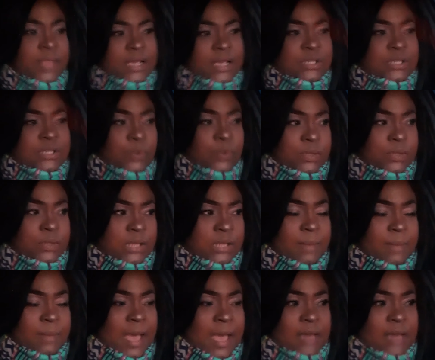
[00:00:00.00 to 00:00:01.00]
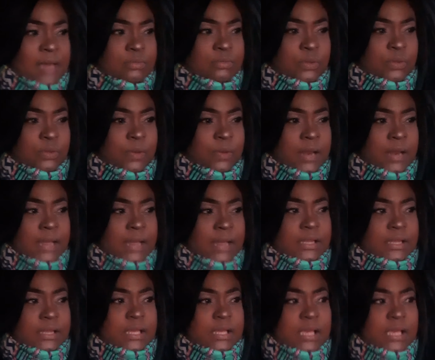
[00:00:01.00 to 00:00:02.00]
on, sell my items on, like,
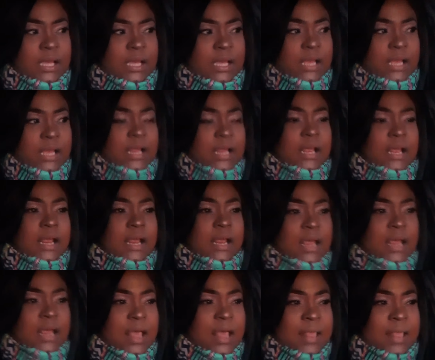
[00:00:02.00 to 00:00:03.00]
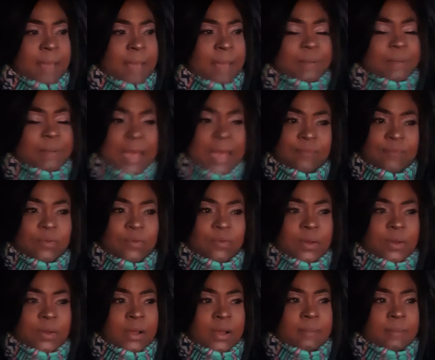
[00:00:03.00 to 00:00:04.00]
that
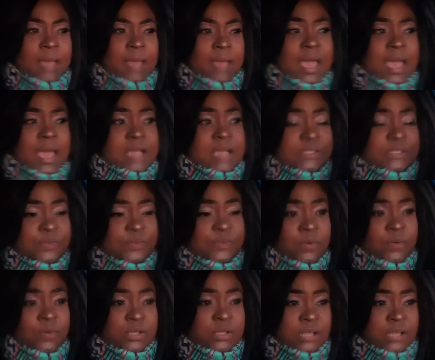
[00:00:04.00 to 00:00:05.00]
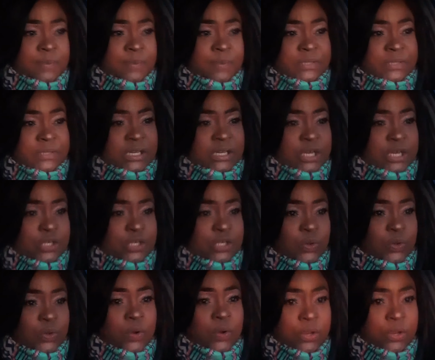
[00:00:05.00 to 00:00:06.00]
platform asks for a certain percentage,
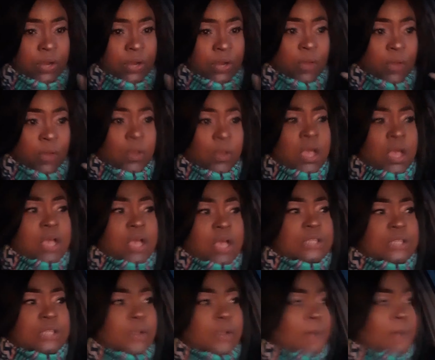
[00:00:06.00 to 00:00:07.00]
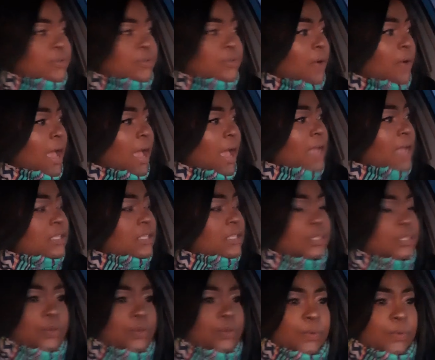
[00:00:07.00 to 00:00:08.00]
or so I'm trying
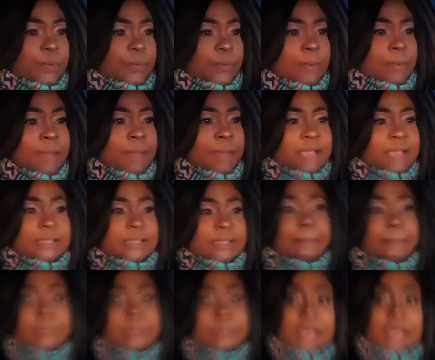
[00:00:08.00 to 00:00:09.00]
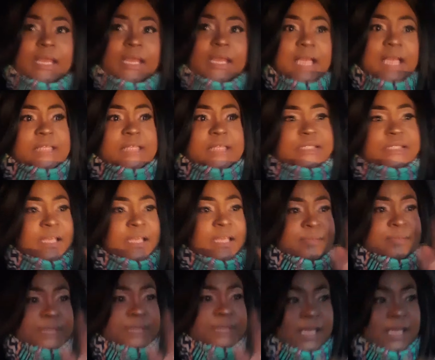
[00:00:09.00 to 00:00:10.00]
to make some money at the same
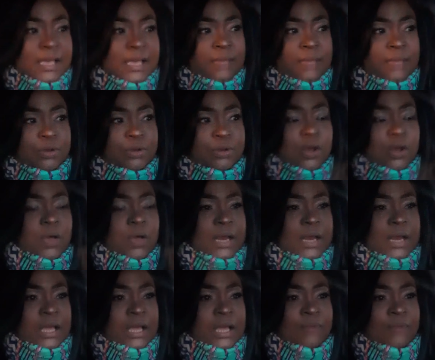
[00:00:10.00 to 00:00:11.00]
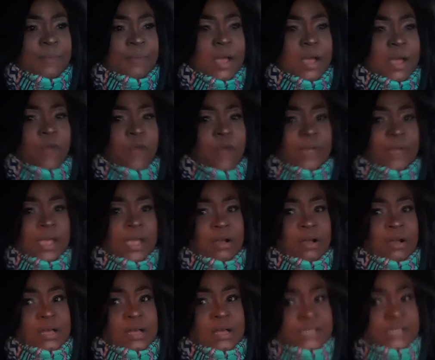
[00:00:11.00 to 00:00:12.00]
time. Got to cover my overhead
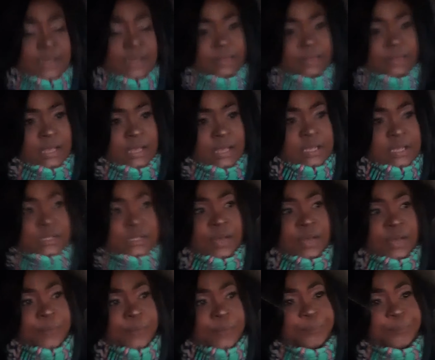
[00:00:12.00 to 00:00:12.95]
costs and everything. So